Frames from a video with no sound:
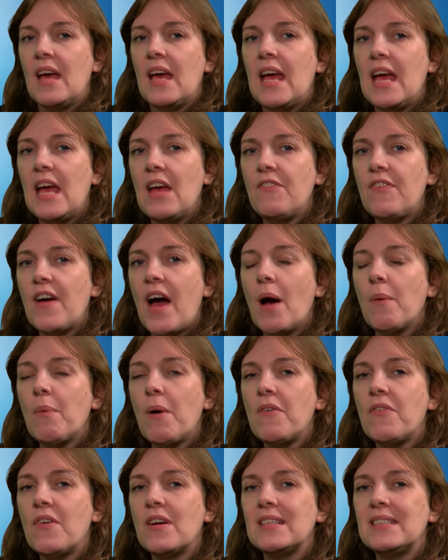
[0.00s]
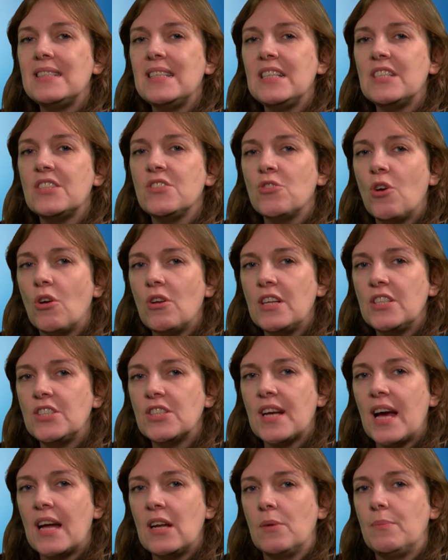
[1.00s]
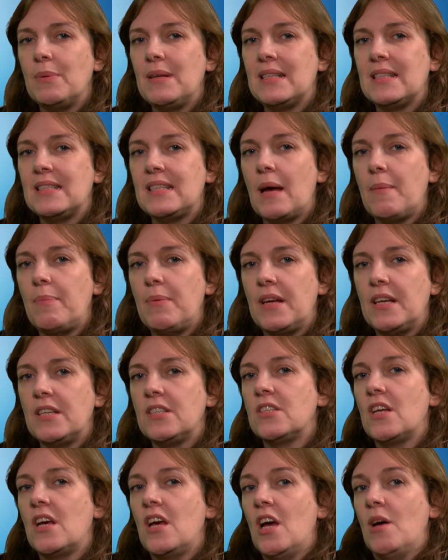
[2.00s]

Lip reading: If, however, D's knowledge cannot be established,